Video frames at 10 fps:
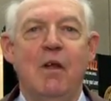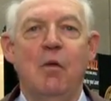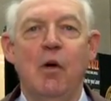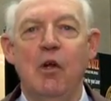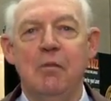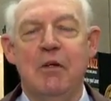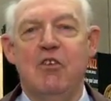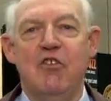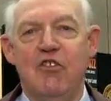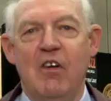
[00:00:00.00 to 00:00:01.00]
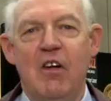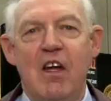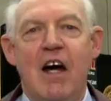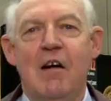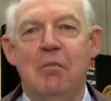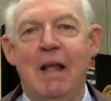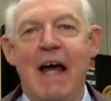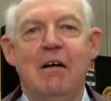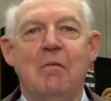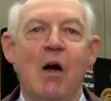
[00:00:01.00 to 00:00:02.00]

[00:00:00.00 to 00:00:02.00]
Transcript: the world producer of black